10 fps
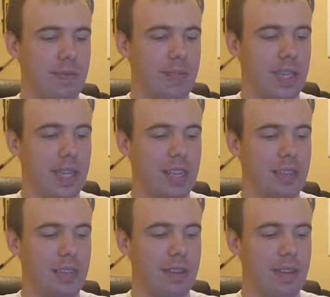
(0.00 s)
like
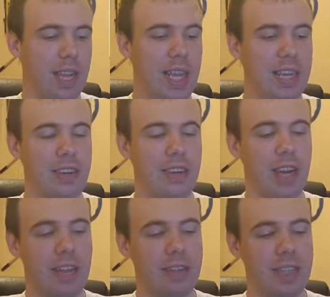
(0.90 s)

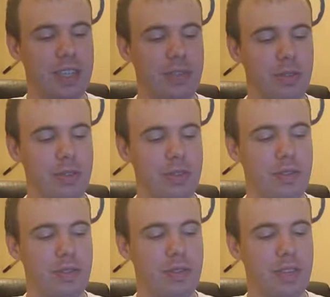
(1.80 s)
handcrafted sort
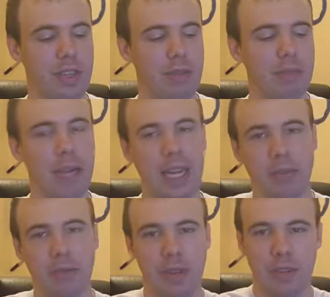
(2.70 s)
of
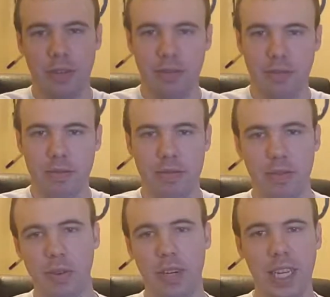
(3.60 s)
micro
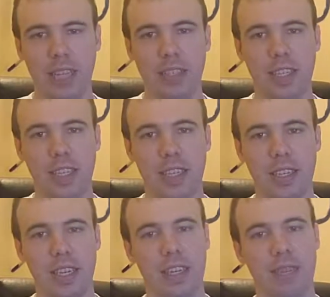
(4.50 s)
oriented
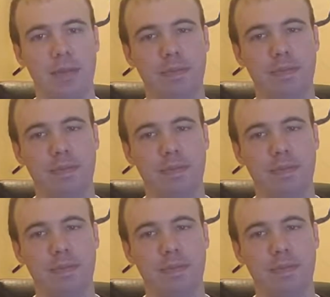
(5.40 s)
um,